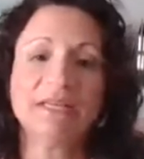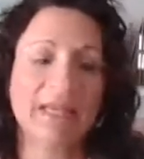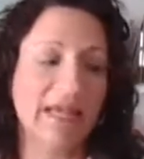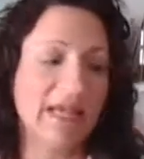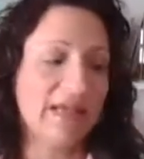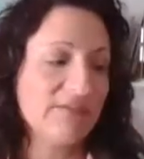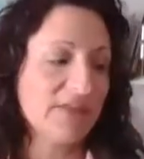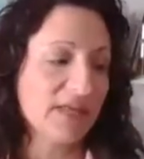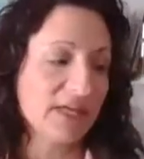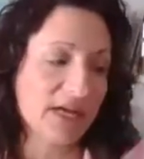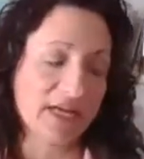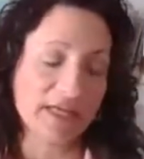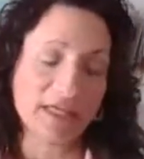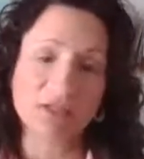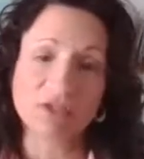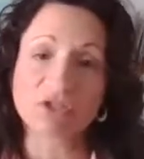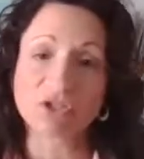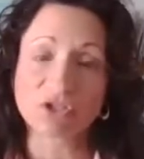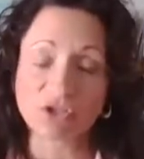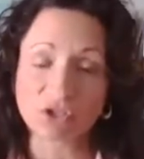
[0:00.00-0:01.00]
And then I
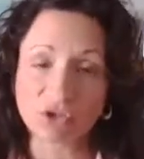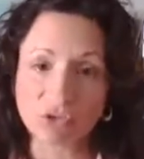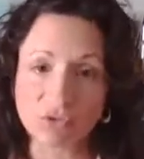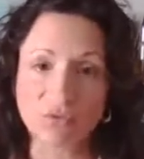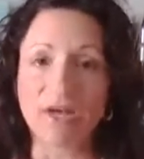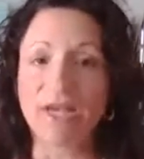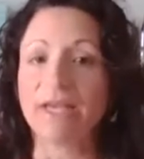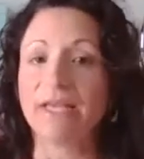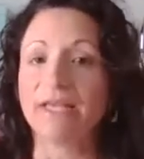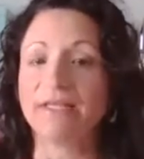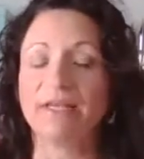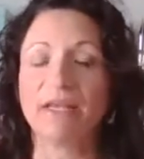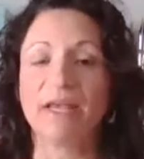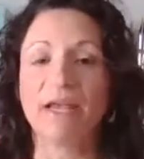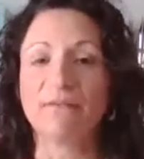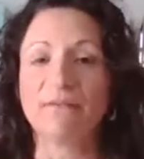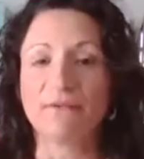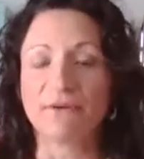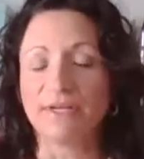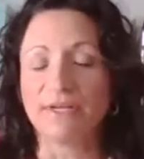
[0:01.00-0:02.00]
can just shred
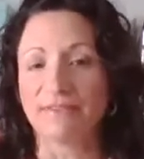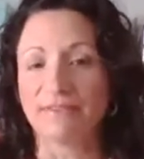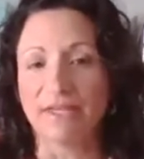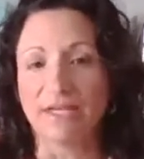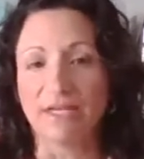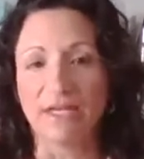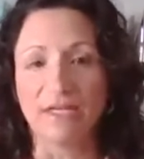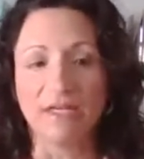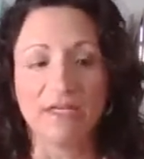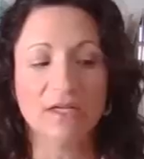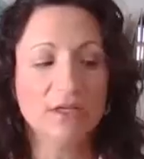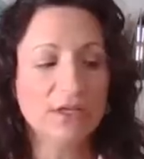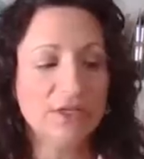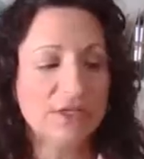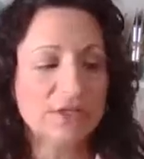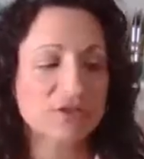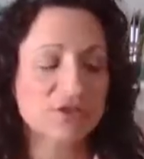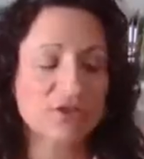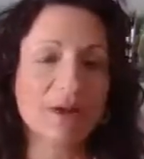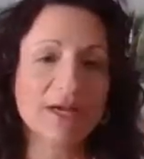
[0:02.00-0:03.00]
everything.
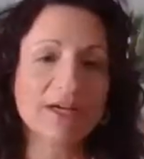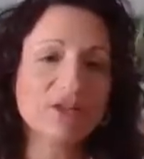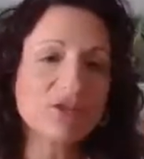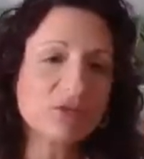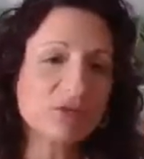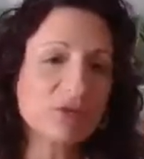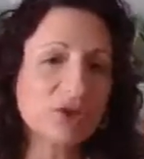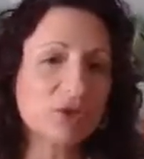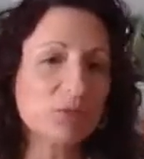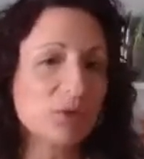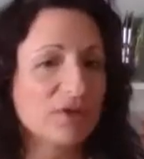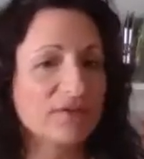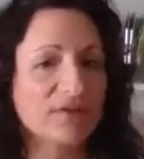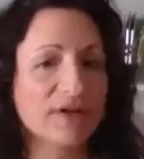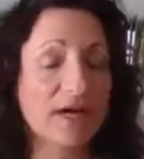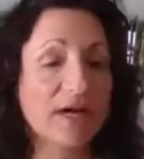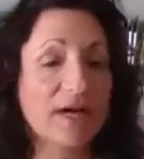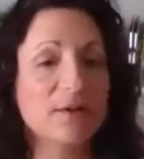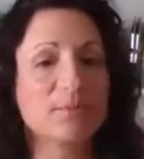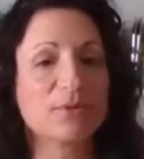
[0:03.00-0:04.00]
So I do a little more of a
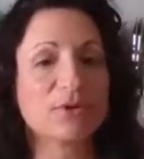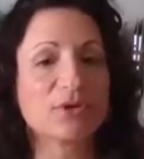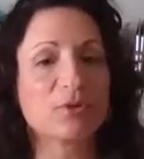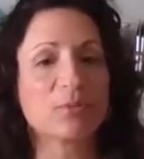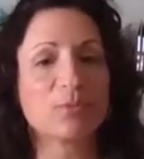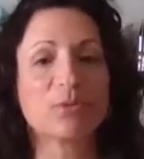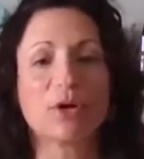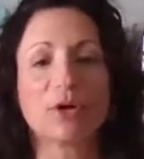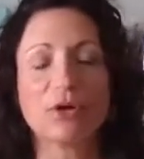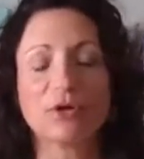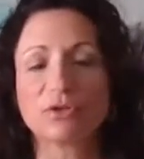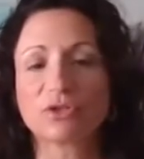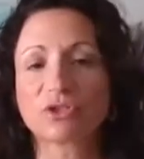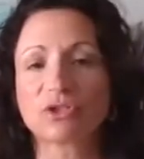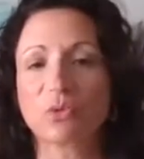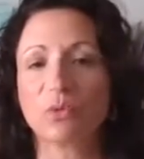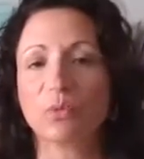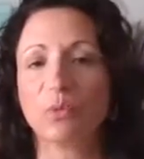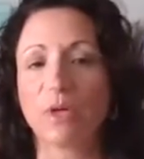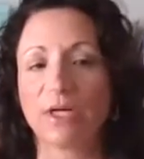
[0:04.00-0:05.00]
hybrid approach
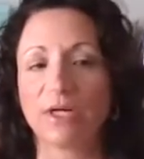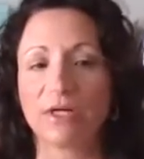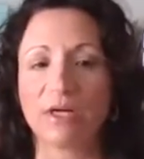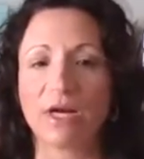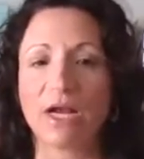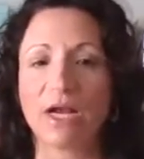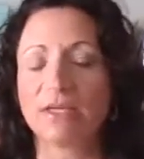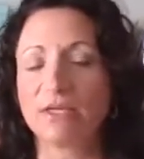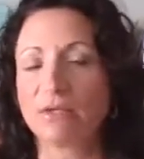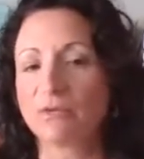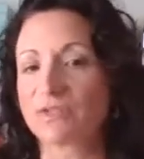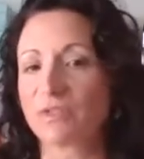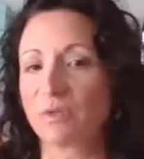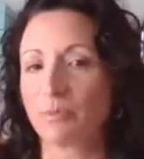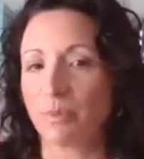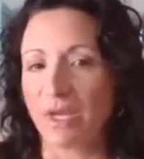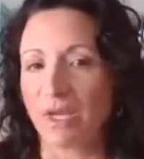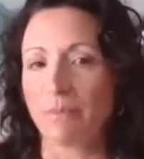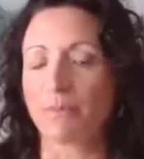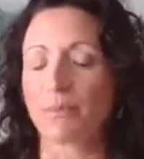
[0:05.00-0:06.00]
where I use the
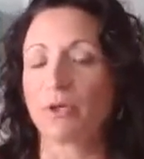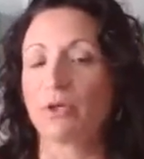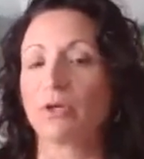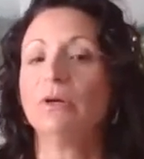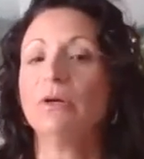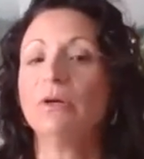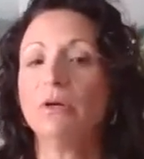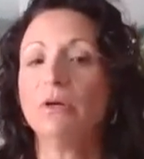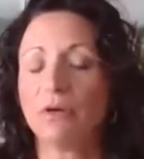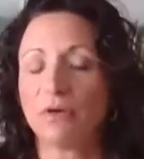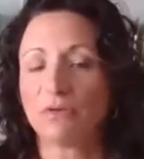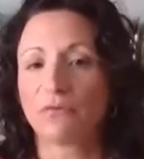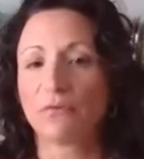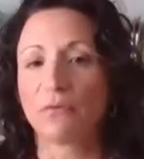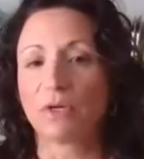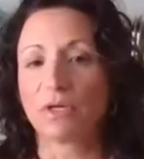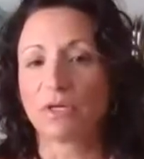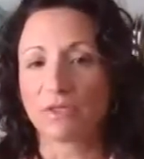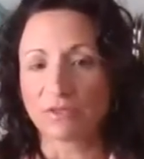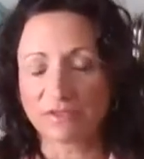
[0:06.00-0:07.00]
paper
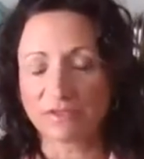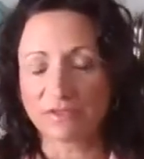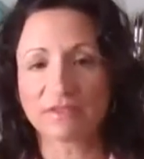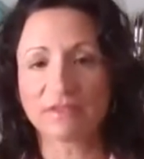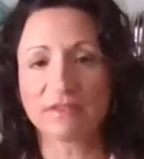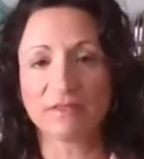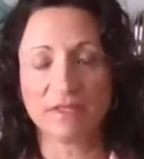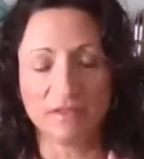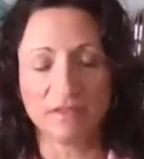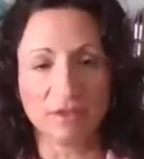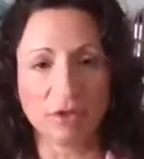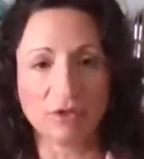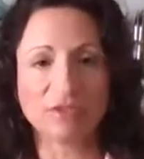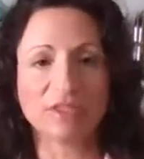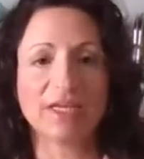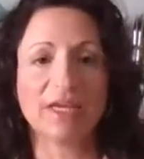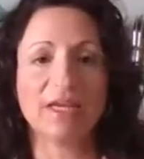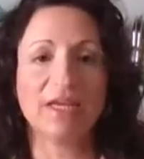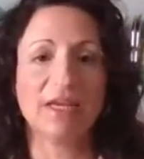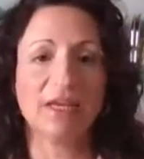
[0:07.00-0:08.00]
for the note
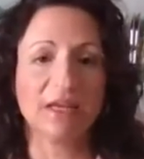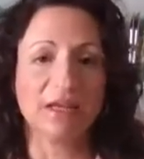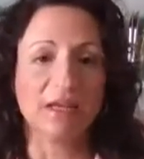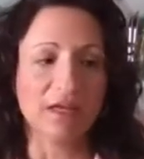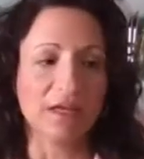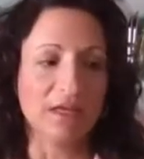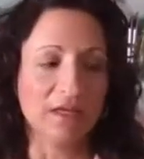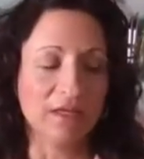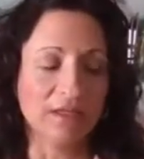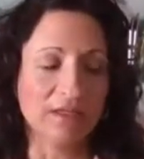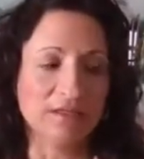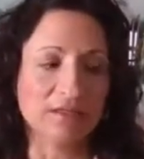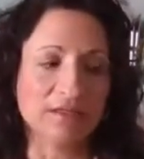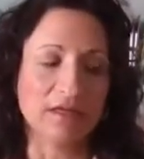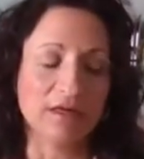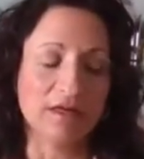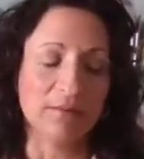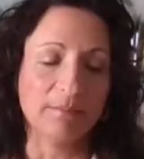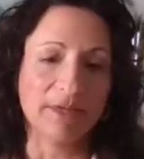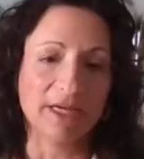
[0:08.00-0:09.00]
taking and
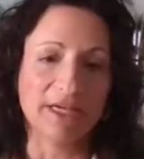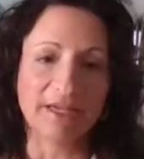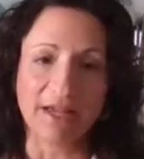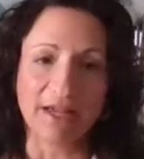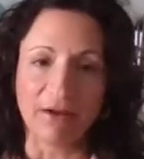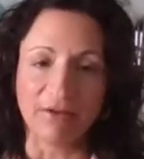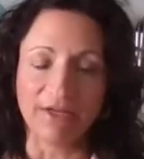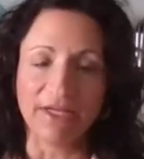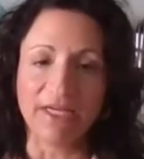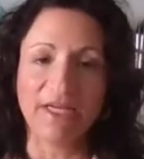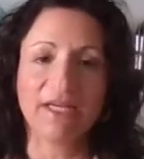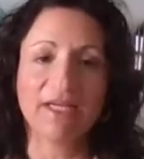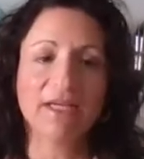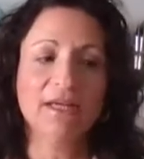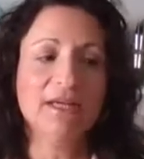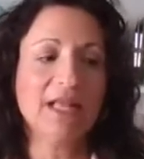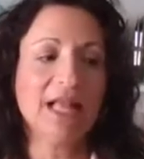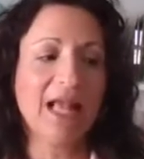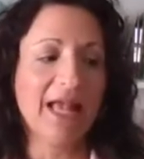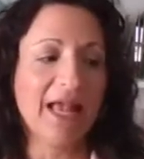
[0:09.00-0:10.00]
accounting,
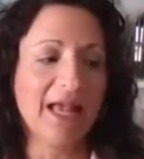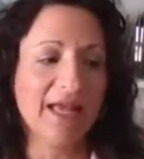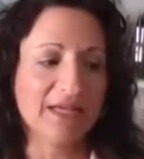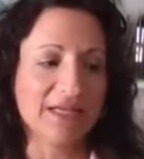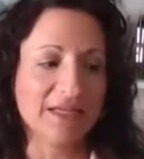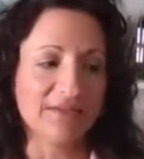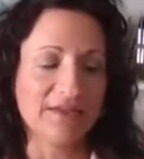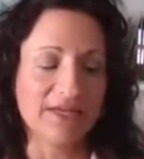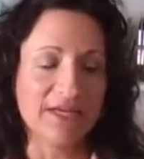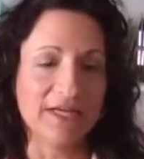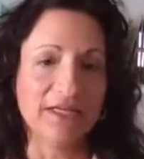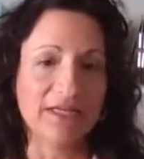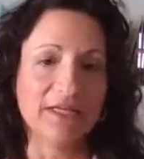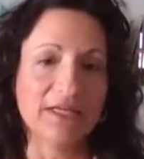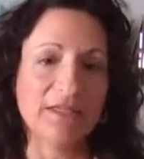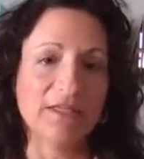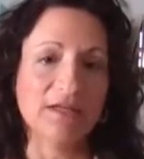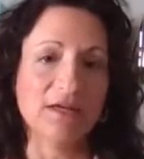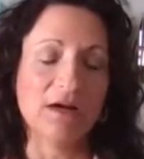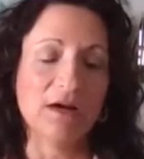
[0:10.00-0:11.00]
and
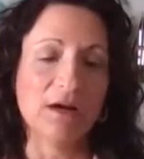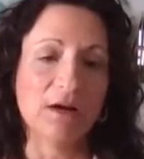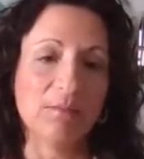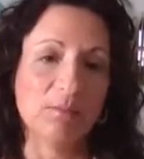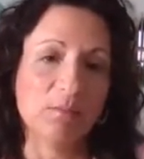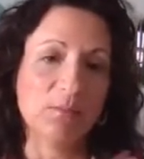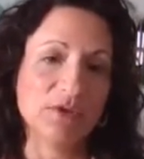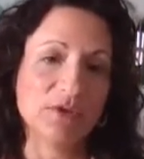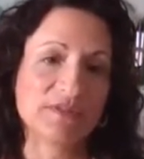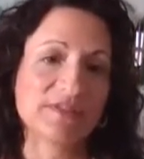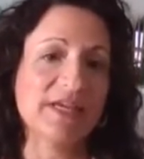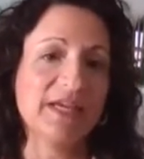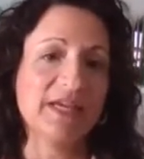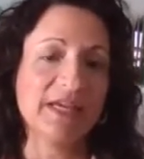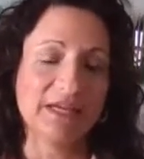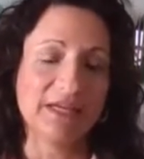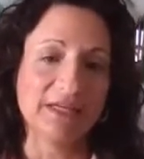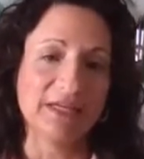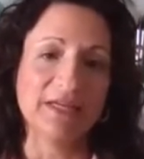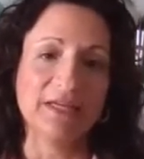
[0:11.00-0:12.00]
then we'll
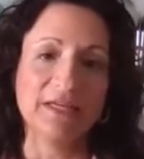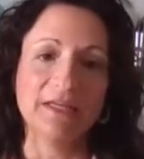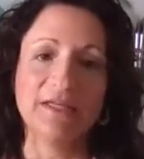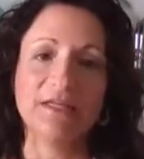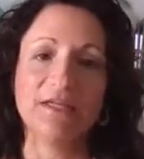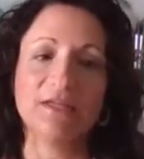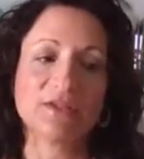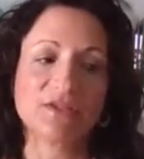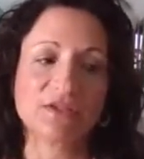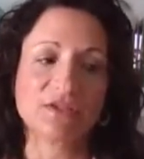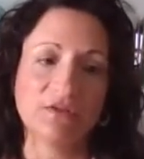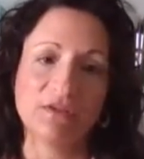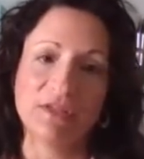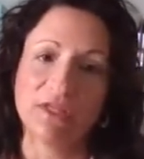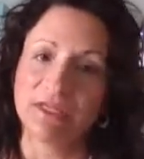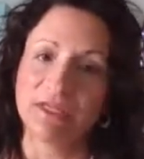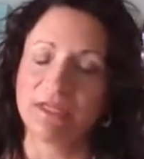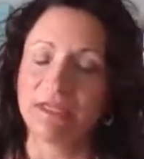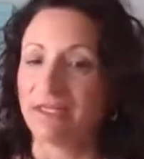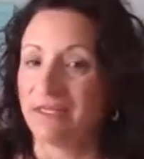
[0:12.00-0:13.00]
scan it in so
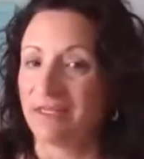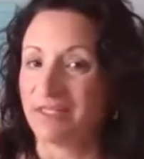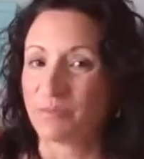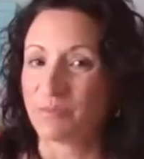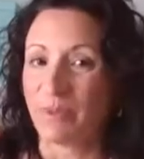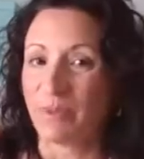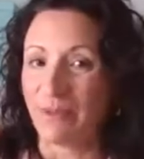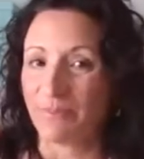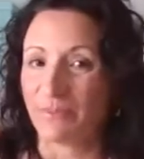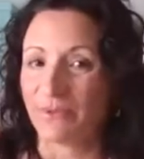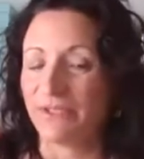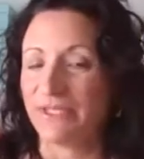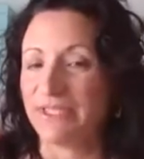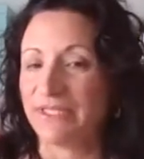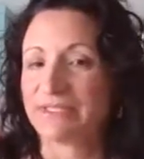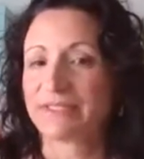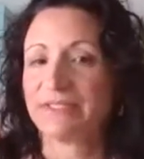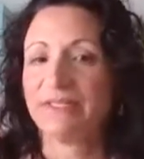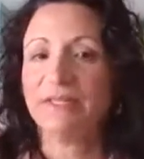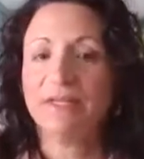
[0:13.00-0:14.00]
that it is
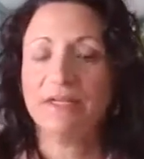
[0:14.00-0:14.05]
paperless.